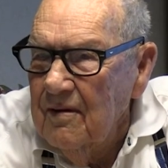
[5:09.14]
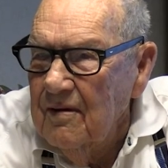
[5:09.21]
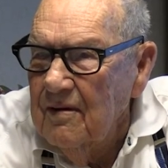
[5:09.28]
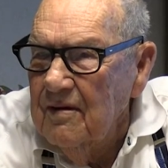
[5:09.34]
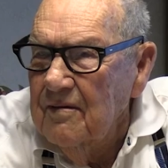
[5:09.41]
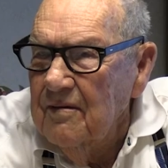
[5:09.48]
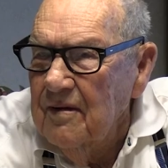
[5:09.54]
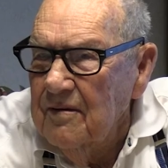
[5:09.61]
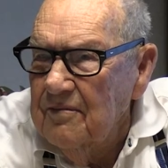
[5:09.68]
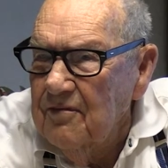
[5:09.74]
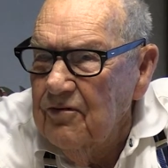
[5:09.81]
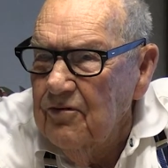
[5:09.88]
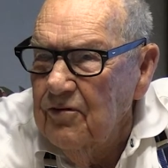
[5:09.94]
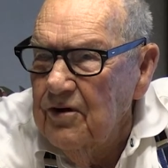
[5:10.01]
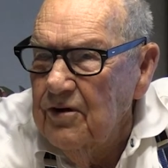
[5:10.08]
Yeah,
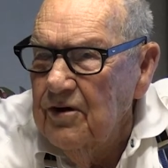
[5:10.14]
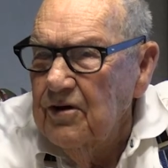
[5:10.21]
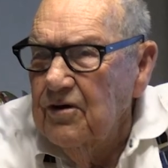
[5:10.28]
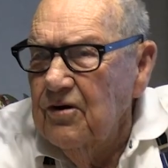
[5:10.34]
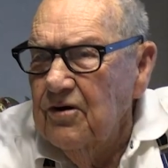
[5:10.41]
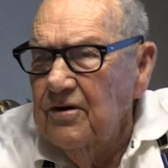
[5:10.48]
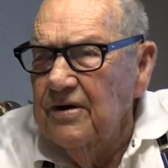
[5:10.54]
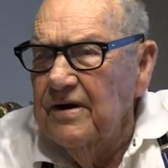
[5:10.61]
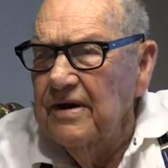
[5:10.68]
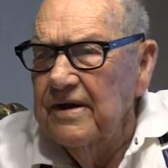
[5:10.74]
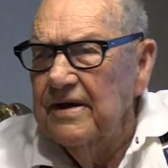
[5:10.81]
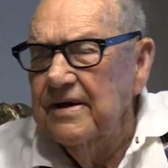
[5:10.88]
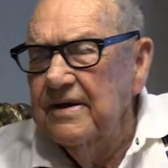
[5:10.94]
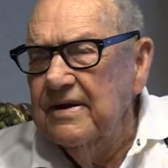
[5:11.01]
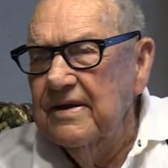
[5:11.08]
it's 300 yard
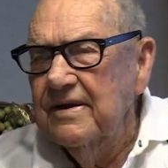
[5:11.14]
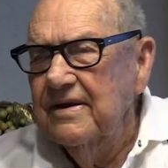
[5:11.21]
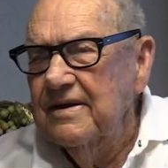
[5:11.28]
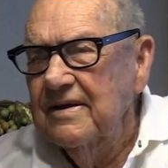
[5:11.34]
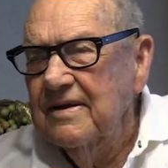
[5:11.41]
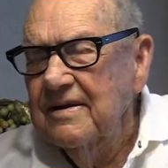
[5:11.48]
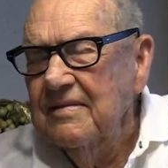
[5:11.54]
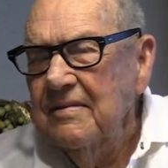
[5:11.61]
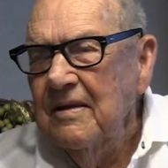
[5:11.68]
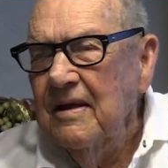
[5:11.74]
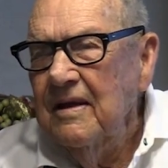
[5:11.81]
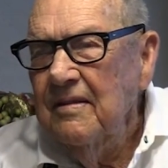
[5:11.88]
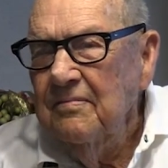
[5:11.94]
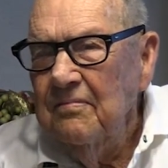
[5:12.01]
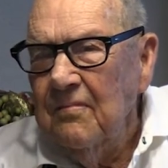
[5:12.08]
net. Yeah.
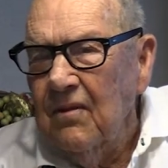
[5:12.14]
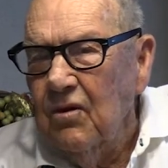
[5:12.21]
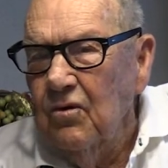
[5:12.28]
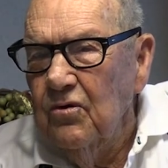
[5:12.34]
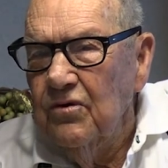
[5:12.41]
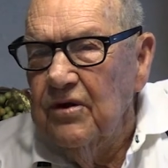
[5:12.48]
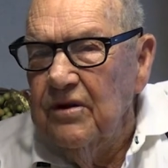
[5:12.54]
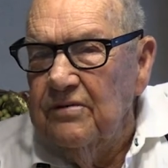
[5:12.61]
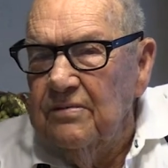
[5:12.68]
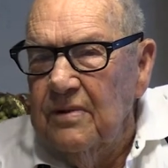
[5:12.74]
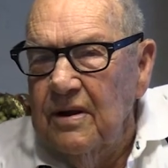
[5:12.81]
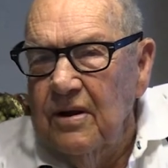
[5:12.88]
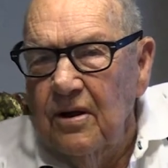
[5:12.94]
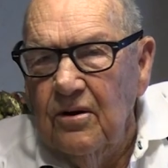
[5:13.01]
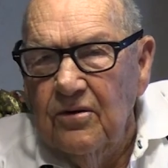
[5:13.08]
Of course, he,
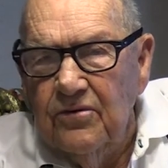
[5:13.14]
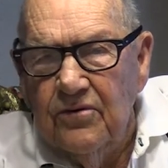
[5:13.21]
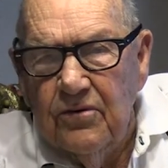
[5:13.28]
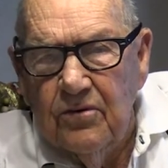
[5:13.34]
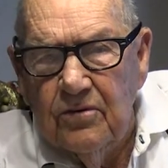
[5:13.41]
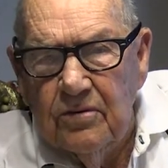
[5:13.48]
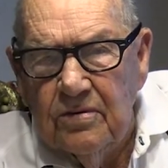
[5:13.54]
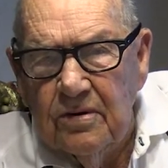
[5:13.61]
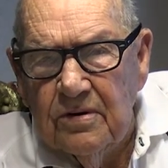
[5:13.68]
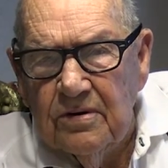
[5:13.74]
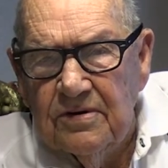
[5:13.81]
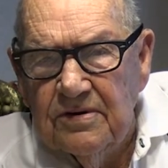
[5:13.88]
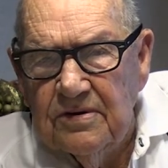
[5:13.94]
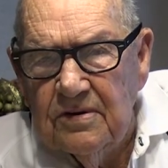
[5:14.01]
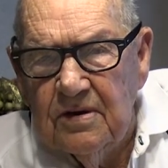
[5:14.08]
he also
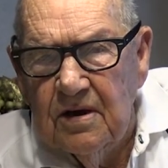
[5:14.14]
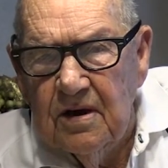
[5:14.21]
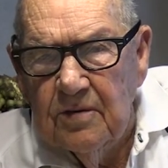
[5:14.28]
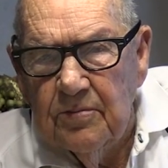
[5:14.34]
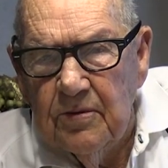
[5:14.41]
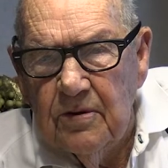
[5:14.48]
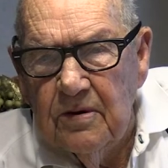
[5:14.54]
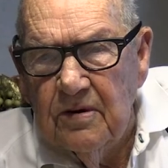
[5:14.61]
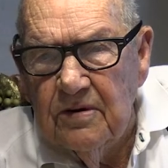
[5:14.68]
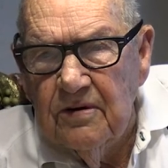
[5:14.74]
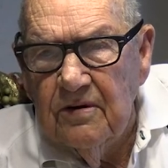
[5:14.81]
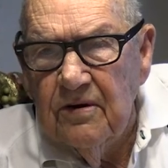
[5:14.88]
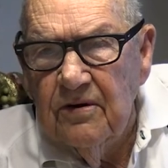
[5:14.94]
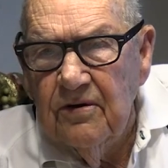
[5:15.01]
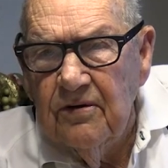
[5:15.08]
skippers.
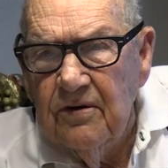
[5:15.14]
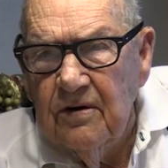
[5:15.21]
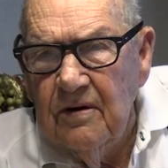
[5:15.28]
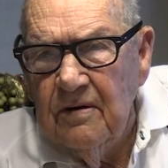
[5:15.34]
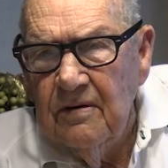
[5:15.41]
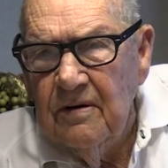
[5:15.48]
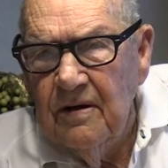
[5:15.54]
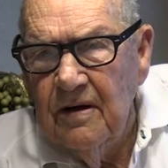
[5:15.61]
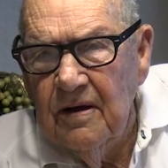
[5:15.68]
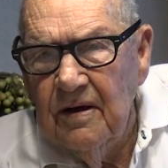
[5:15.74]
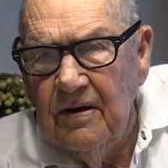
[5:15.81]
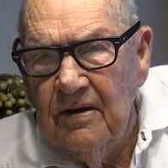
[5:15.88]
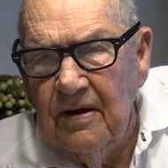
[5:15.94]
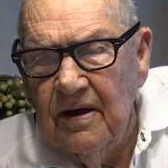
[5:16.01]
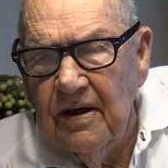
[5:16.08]
and
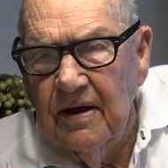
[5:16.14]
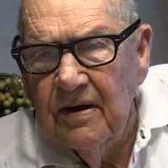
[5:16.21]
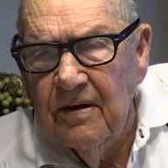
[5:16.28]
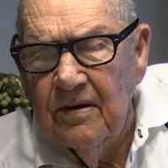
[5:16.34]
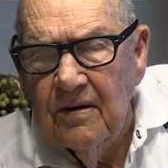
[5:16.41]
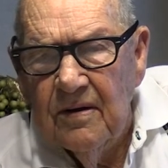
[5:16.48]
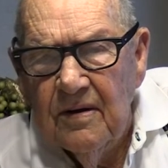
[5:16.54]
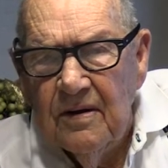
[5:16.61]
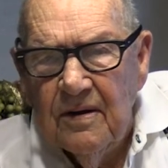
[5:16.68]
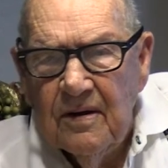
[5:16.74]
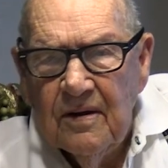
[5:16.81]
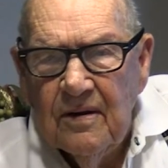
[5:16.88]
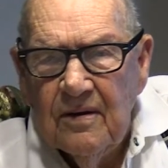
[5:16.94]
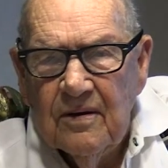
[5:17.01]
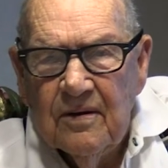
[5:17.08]
and I had a
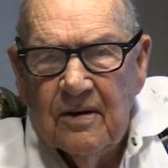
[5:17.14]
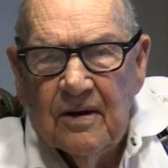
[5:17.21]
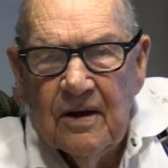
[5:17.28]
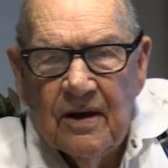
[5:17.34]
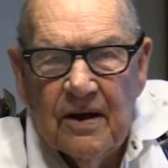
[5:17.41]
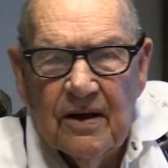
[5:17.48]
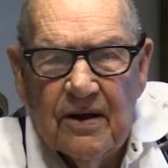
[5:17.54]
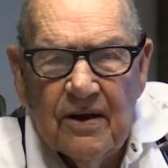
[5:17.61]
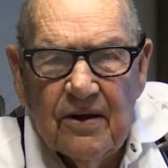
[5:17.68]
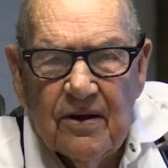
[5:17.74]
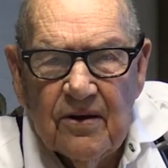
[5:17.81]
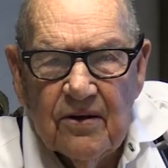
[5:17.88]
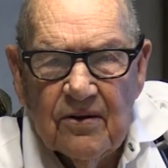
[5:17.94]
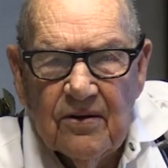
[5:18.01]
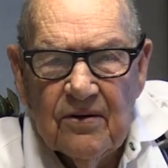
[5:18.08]
had
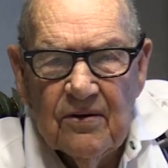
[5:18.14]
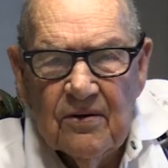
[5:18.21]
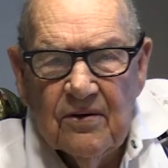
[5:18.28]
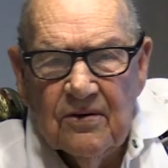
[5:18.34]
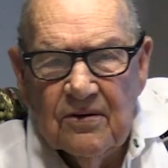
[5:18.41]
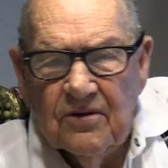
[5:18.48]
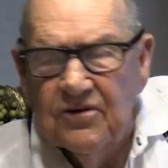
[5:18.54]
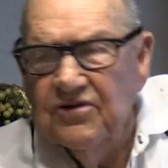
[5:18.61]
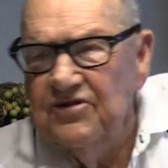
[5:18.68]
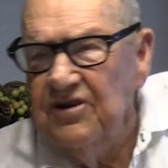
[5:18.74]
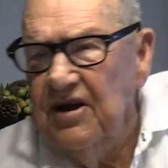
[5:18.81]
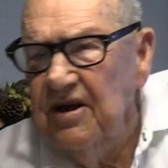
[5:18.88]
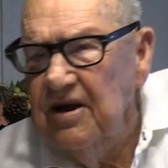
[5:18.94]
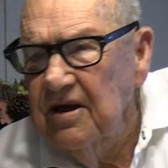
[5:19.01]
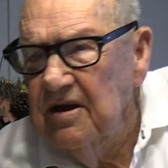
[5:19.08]
a, uh, a
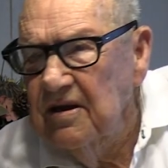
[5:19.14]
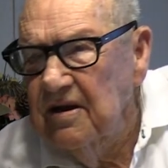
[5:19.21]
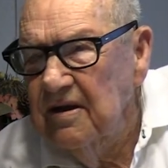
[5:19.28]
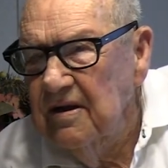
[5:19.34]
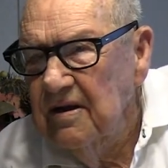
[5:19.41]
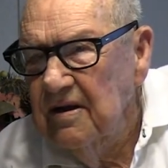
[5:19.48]
seine